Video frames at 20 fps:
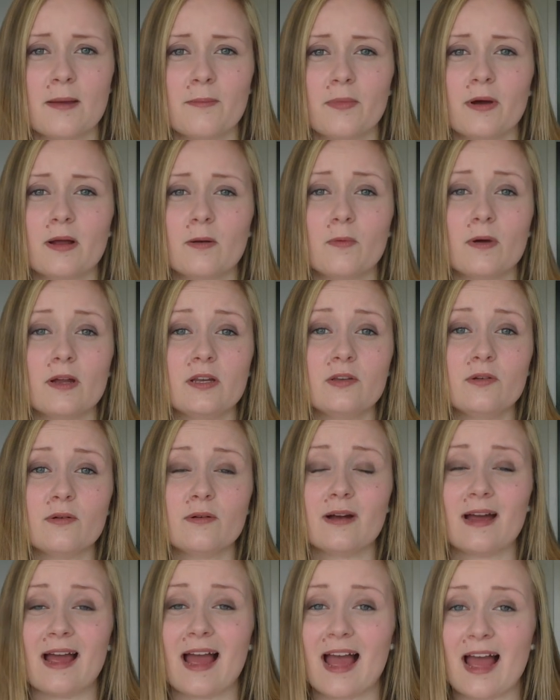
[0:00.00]
But when you
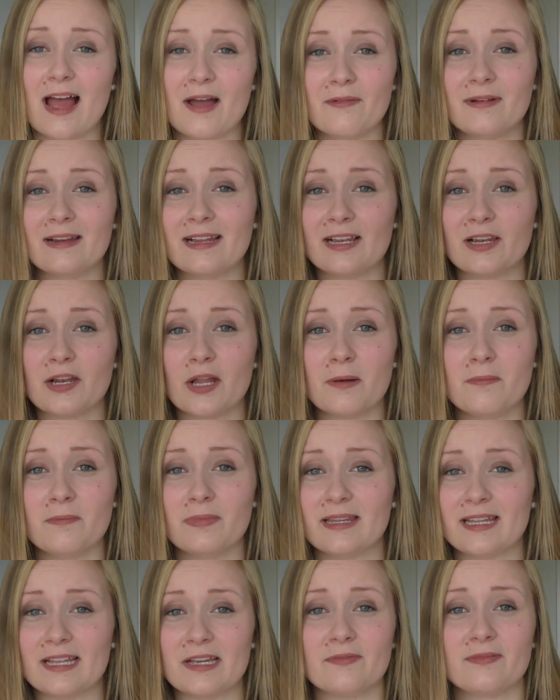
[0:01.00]
have a little lump
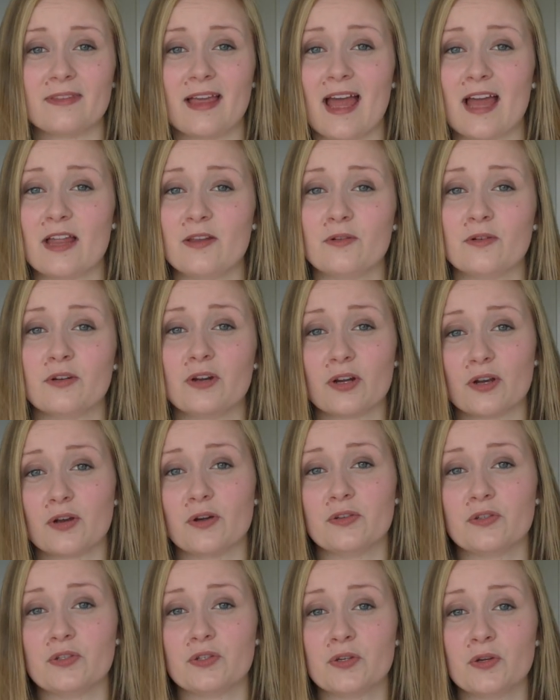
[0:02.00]
left and you're not
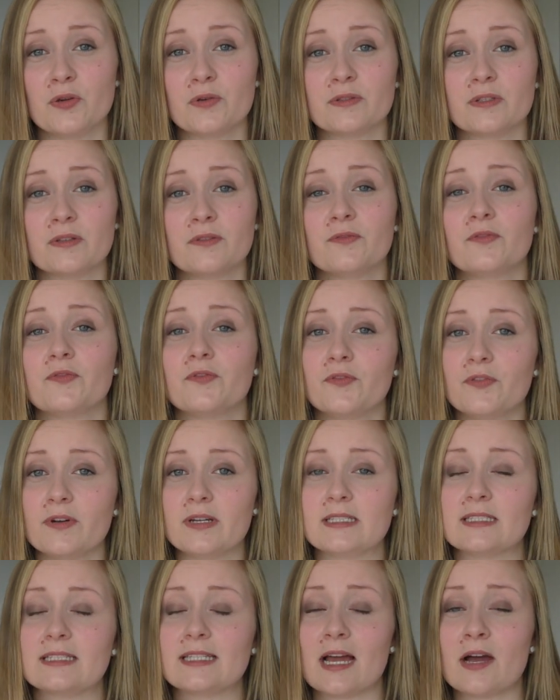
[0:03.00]
going to use it,
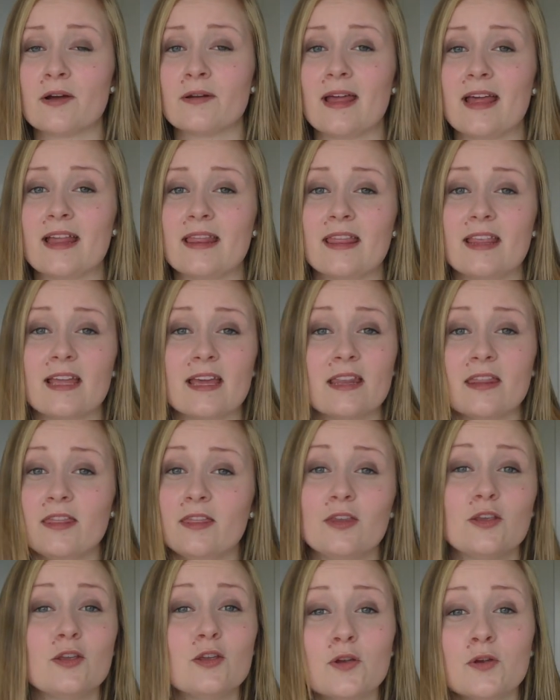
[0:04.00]
freeze it down and
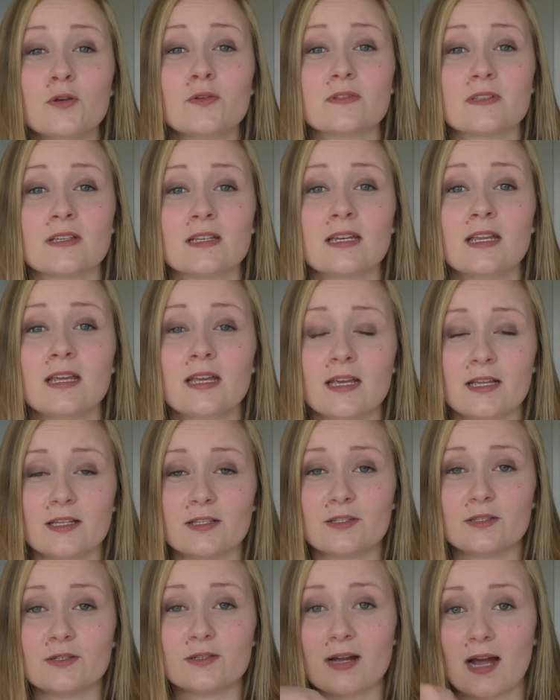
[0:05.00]
then use it
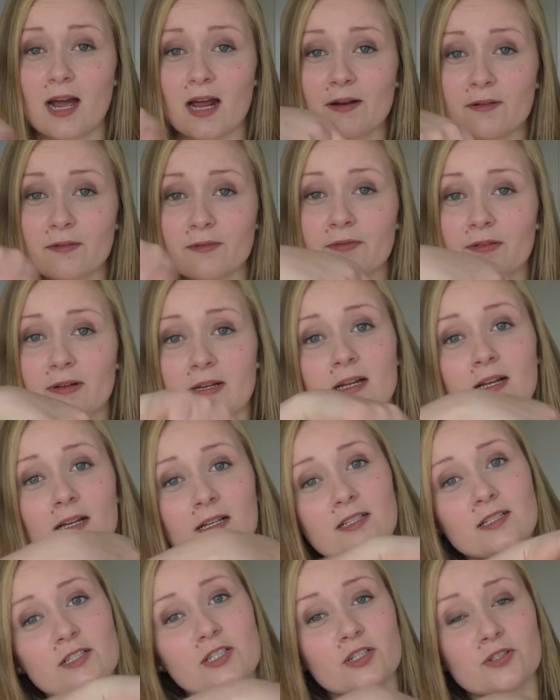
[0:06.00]
to kind of
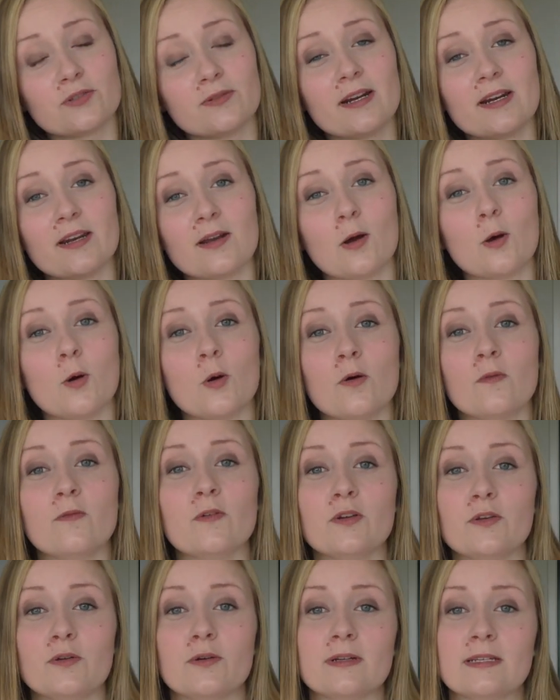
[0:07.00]
shred
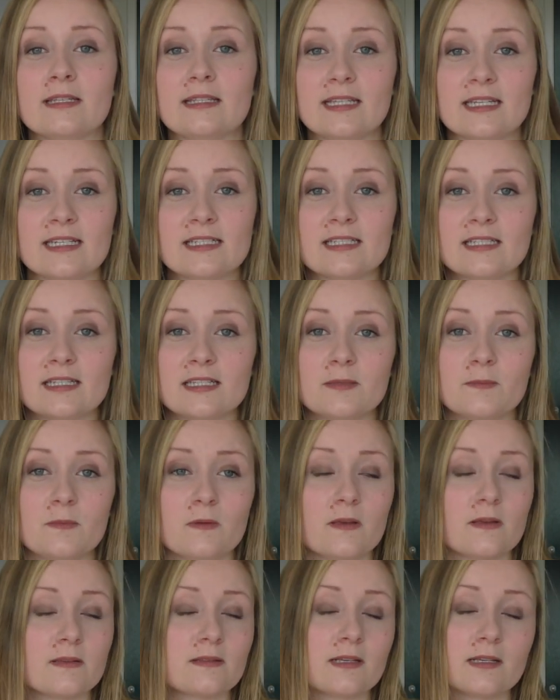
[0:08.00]
over your dishes
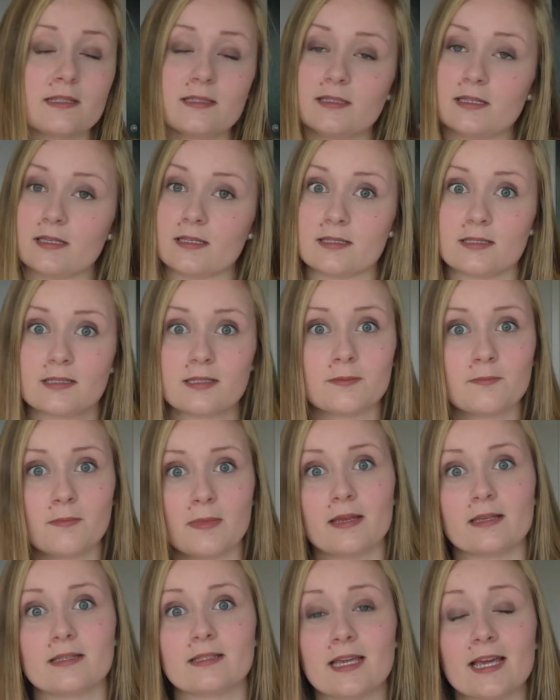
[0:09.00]
because that just
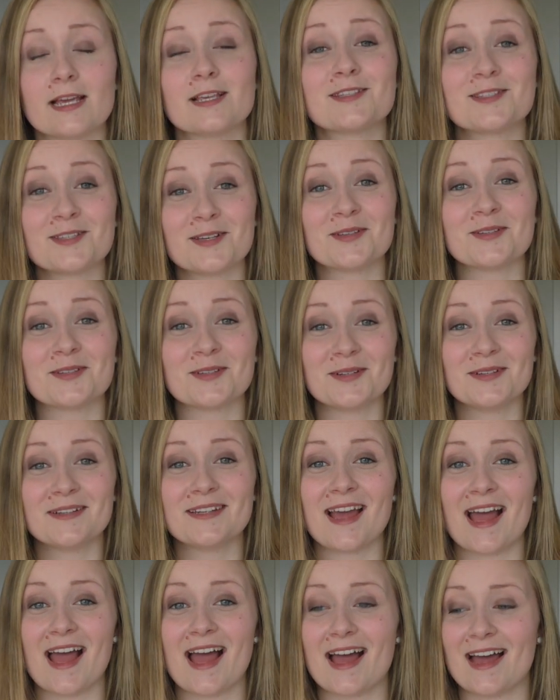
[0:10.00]
tastes so good
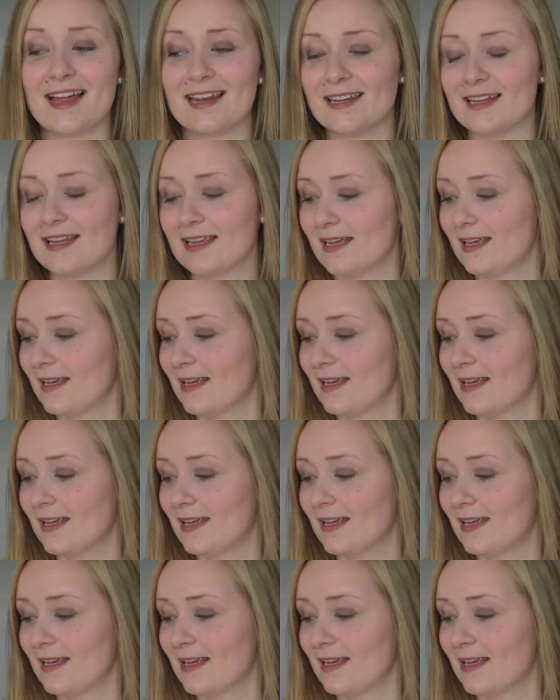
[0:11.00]
and